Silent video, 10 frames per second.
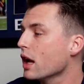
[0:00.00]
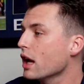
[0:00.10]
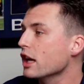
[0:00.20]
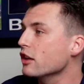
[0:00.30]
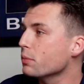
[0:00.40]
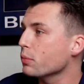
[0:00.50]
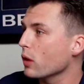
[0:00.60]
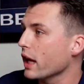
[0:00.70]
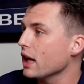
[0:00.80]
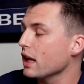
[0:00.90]
He's
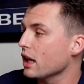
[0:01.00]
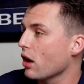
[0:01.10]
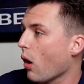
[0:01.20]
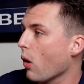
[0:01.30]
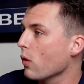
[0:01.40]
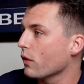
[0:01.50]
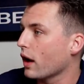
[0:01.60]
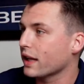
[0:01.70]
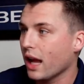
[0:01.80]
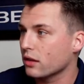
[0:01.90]
played in over,
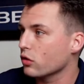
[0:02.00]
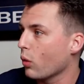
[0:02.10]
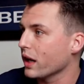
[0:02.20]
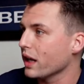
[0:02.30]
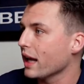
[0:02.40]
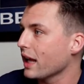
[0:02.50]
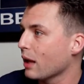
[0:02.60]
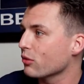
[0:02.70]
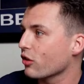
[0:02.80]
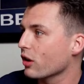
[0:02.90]
again, twenty-nine
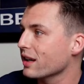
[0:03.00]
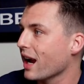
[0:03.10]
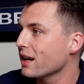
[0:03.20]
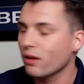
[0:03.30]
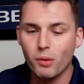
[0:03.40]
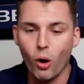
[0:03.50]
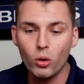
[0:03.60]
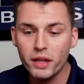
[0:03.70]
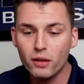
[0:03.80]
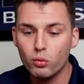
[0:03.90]
games, started nine of them,
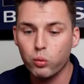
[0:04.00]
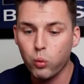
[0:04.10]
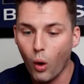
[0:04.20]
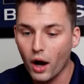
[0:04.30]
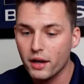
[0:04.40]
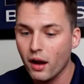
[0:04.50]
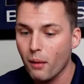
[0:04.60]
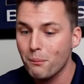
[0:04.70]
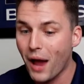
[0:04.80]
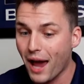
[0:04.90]
only has one
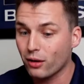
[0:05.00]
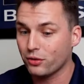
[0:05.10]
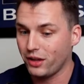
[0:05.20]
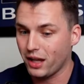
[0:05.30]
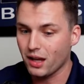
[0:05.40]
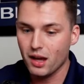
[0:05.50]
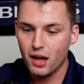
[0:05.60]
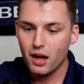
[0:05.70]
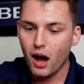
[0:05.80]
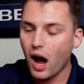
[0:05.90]
penalty.
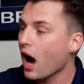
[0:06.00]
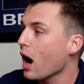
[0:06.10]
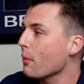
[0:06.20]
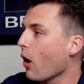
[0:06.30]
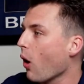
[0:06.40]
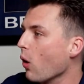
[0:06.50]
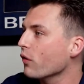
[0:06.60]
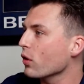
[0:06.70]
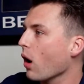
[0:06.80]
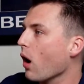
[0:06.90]
Um,
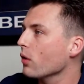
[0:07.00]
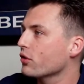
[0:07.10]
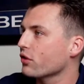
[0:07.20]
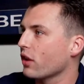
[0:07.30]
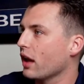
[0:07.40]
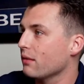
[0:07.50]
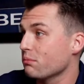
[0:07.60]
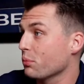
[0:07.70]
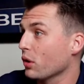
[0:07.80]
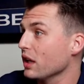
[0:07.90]
overall, just
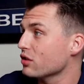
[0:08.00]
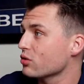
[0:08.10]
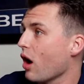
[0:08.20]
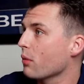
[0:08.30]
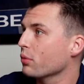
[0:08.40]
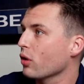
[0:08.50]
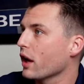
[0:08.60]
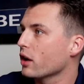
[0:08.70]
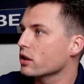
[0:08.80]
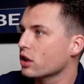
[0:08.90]
pretty strong
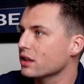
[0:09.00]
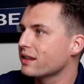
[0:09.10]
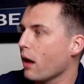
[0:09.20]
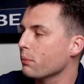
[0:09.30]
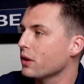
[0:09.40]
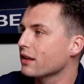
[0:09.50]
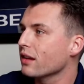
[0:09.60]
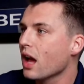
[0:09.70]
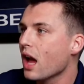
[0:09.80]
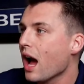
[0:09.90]
player, good depth piece.
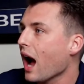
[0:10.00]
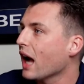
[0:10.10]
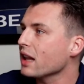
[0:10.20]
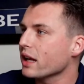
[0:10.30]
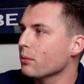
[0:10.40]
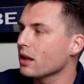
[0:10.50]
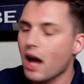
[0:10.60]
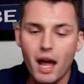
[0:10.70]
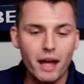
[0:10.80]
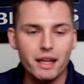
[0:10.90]
I like him a
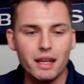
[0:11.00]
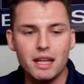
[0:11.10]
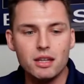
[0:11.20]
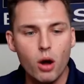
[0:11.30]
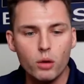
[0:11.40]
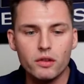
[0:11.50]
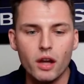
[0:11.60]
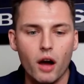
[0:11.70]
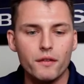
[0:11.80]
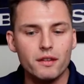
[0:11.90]
lot. He knows the
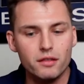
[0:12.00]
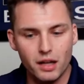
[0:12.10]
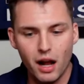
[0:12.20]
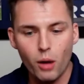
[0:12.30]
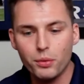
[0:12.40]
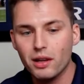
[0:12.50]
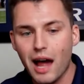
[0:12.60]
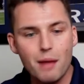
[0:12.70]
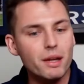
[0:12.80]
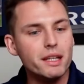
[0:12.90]
offense. He's going to help the
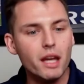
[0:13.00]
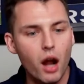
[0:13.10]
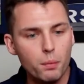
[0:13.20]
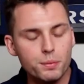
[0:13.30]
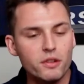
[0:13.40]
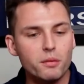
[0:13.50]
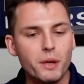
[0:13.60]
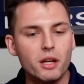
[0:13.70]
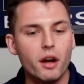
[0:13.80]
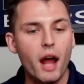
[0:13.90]
linemen get up to
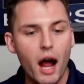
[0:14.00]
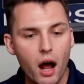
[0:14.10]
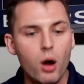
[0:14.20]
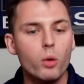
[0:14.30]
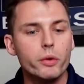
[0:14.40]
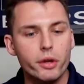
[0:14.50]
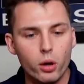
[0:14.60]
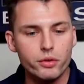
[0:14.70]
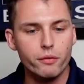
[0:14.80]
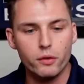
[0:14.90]
speed on how, you
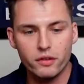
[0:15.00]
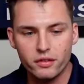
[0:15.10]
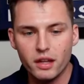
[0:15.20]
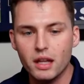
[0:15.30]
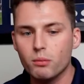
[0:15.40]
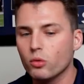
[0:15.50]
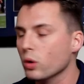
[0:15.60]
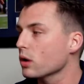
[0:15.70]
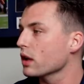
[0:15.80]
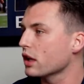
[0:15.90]
know, different schemes
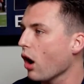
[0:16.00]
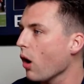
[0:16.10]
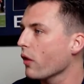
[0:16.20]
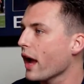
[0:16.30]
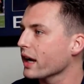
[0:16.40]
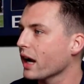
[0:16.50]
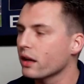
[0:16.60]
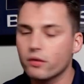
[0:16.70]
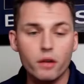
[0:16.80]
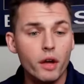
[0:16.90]
work and all that kind
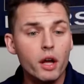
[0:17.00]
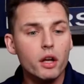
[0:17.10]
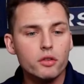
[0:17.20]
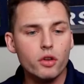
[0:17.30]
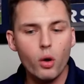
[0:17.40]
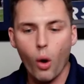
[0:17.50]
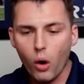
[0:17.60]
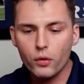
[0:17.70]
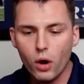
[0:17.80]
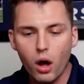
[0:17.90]
of stuff. So
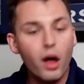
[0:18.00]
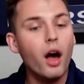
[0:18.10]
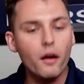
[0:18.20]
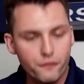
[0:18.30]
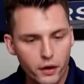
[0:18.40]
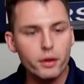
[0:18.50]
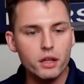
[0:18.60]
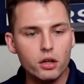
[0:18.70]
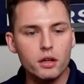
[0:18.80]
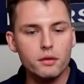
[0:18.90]
overall, a very
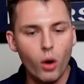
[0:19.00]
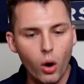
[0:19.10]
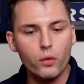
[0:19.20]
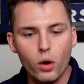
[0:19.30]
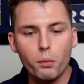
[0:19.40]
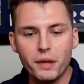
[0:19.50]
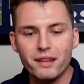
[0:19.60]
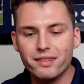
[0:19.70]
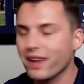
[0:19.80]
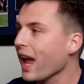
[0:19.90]
good overall
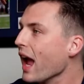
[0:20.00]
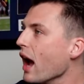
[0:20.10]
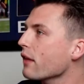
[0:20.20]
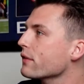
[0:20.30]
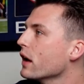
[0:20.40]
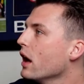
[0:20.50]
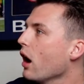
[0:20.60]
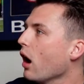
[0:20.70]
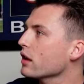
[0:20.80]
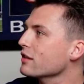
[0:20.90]
piece to have.
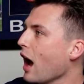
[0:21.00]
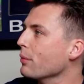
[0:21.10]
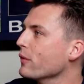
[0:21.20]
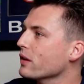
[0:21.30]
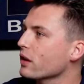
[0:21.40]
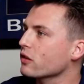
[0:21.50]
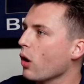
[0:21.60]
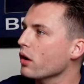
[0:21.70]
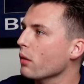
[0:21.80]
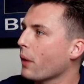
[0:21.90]
On top of it, let's
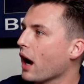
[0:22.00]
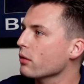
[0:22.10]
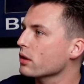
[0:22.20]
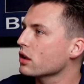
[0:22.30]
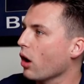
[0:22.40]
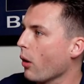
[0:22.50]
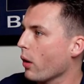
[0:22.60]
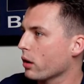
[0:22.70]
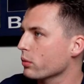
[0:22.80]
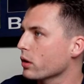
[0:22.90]
go into Byron
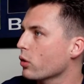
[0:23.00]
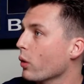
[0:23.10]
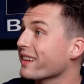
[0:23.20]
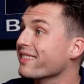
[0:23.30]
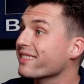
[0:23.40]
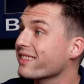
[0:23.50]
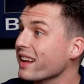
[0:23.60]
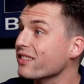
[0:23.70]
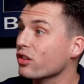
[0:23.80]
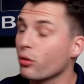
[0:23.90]
Cowart real quick.
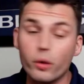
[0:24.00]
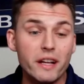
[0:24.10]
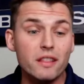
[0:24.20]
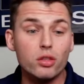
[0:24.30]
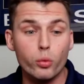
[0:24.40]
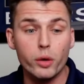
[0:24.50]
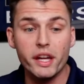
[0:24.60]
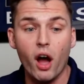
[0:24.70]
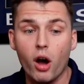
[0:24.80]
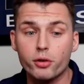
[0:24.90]
six three, three
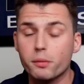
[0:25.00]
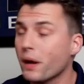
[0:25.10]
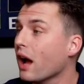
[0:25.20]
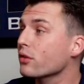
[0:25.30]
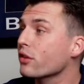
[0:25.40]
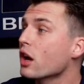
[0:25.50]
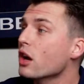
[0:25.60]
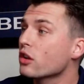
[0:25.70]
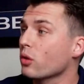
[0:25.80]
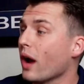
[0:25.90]
hundred pounds.
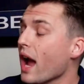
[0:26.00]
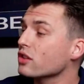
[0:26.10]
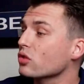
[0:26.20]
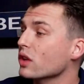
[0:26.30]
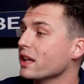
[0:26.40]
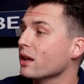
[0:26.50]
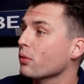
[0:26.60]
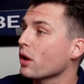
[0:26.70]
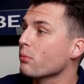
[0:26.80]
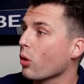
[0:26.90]
So actually, he can
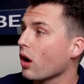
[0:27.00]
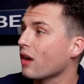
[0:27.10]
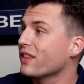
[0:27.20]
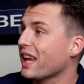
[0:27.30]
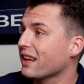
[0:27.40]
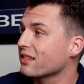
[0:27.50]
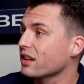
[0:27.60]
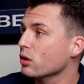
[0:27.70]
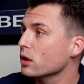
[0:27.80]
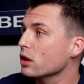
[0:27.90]
play more of the
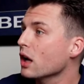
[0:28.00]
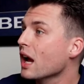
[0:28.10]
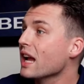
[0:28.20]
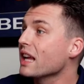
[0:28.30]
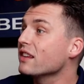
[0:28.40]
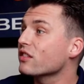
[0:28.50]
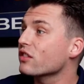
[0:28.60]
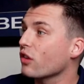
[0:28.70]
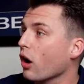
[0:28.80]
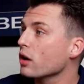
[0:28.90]
interior. He
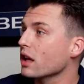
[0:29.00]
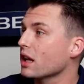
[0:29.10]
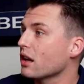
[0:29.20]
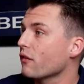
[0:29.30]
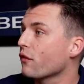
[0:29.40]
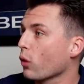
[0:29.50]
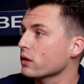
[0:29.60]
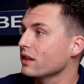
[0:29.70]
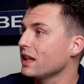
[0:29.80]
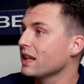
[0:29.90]
started
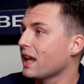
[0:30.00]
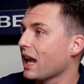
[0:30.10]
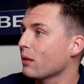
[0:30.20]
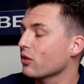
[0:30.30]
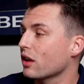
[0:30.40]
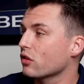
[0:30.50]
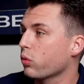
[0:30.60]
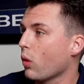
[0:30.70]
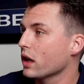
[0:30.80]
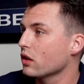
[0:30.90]
fourteen games in
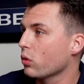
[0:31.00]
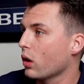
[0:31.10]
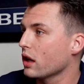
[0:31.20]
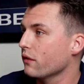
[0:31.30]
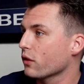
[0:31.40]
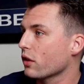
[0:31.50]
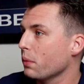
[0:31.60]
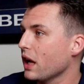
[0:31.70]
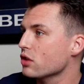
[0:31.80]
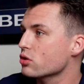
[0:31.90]
twenty twenty for the
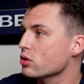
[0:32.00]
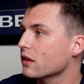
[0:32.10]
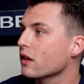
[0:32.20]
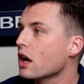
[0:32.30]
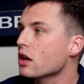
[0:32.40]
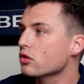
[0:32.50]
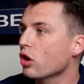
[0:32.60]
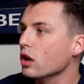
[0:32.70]
Patriots, took